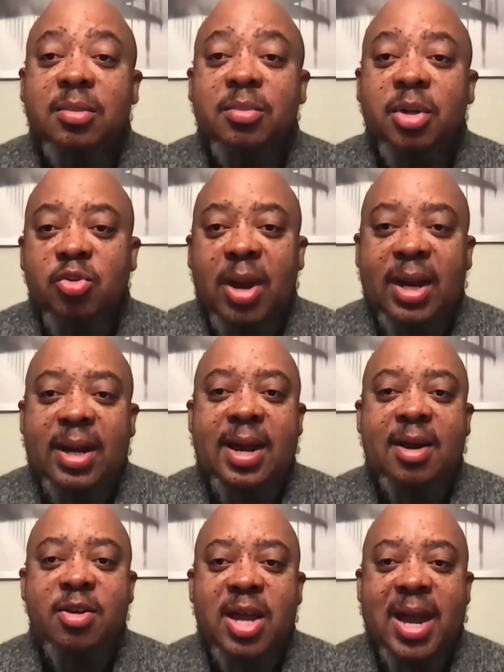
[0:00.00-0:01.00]
Because right
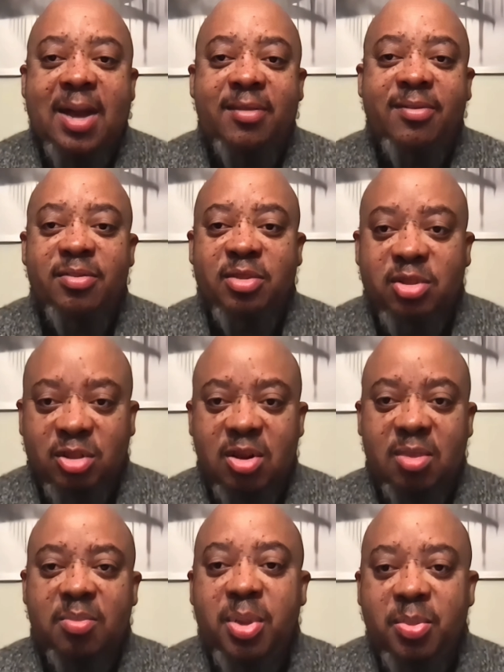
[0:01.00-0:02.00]
now you have
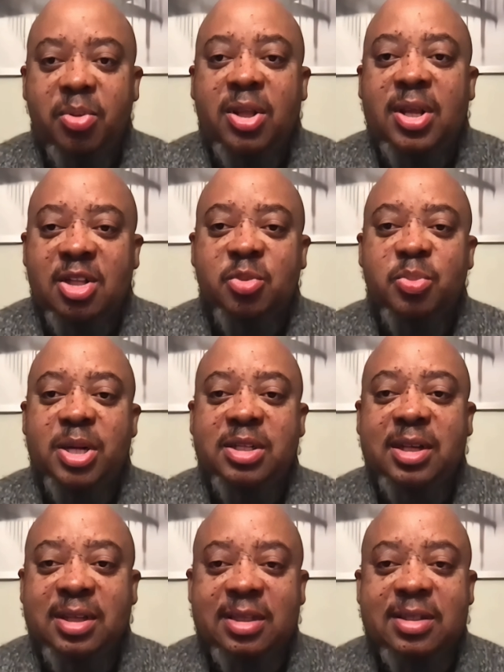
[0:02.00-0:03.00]
some people that are
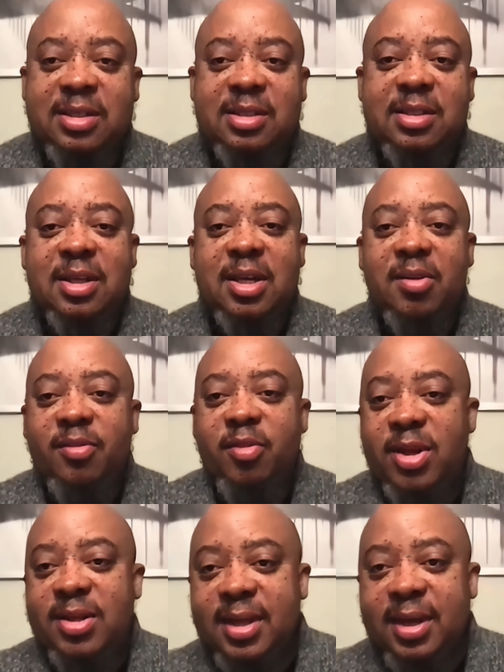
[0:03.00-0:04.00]
specialists in
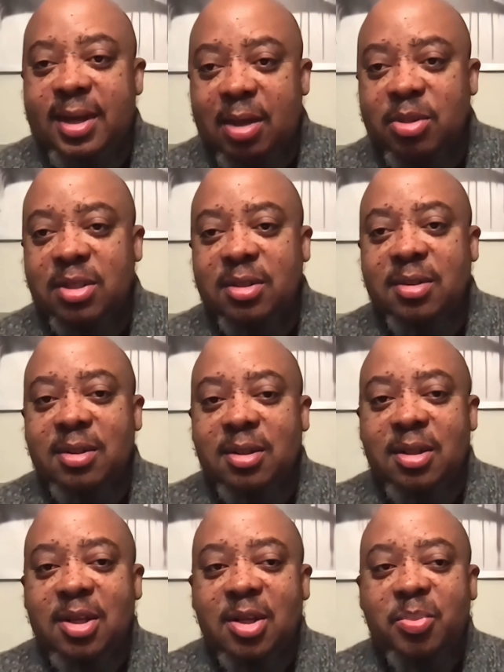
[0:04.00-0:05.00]
forensic accounting.
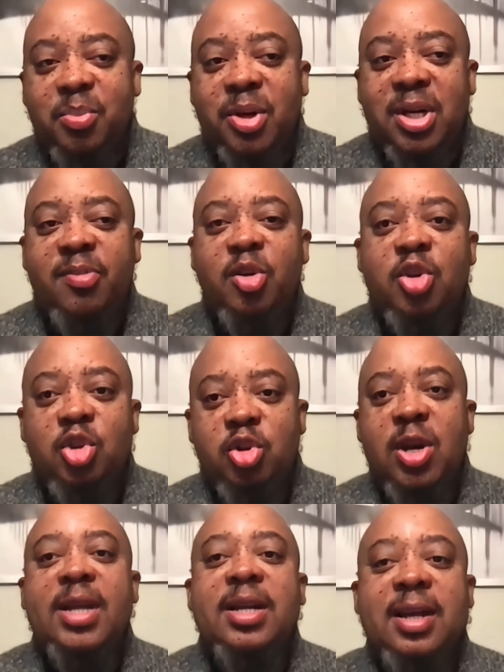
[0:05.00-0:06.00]
But if you
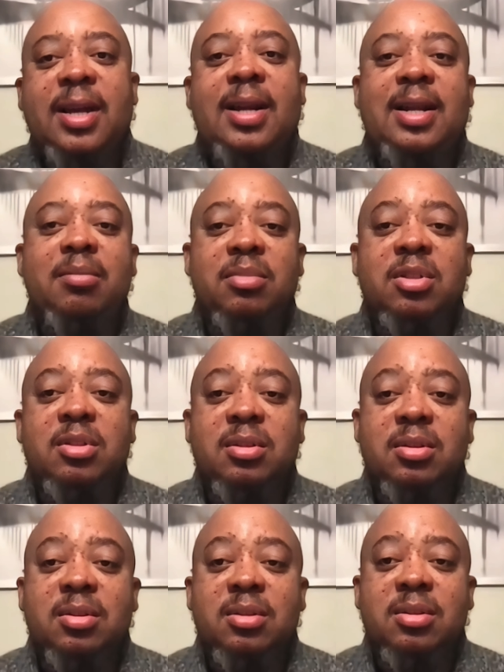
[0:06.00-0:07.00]
train LLMs
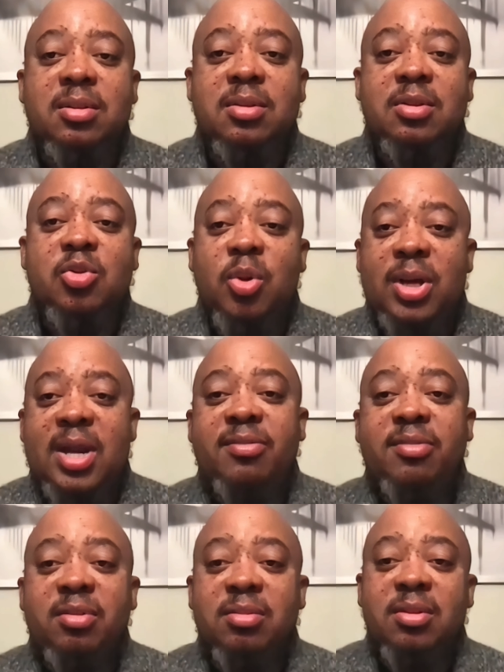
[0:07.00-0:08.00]
to a
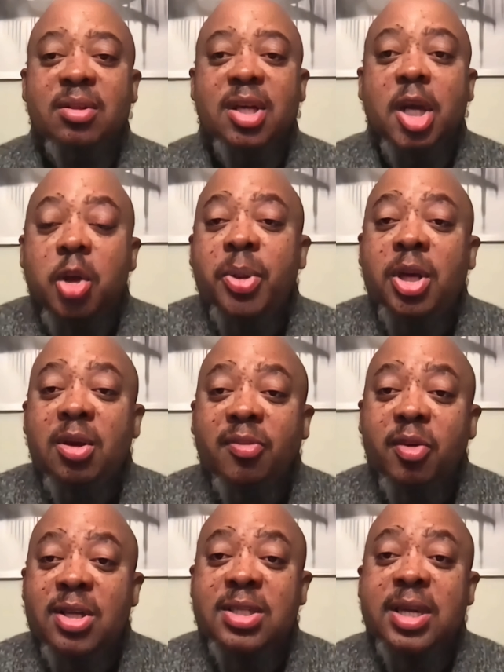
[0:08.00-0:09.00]
level, it could be your
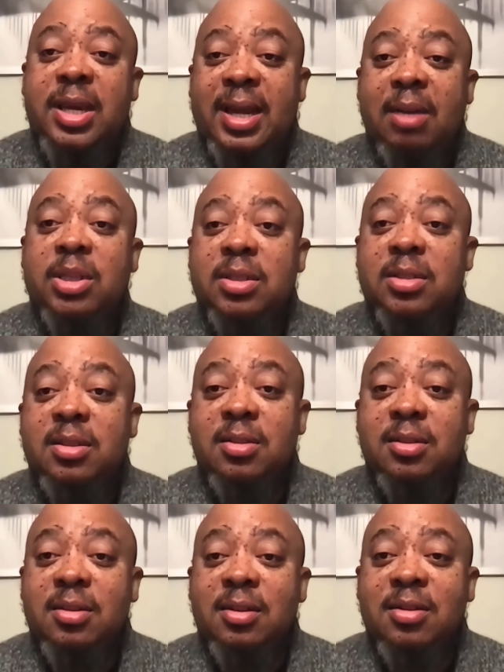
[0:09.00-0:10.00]
forensic accountant
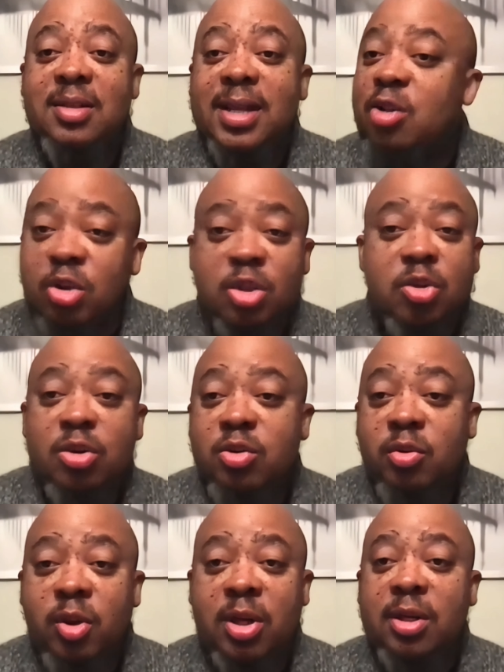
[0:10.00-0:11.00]
that's
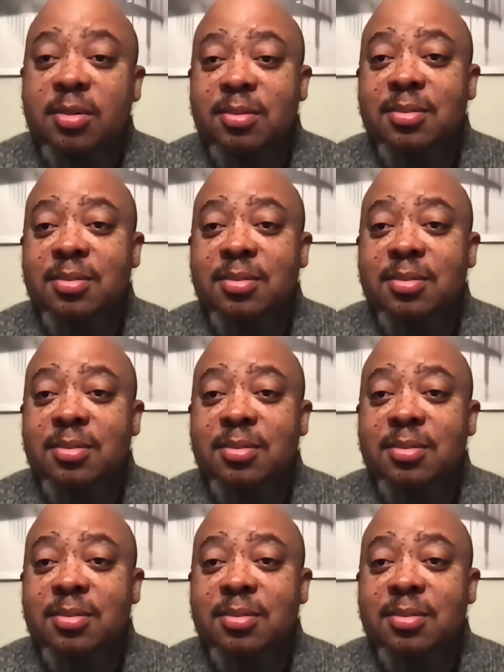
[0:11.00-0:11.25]
continuously running.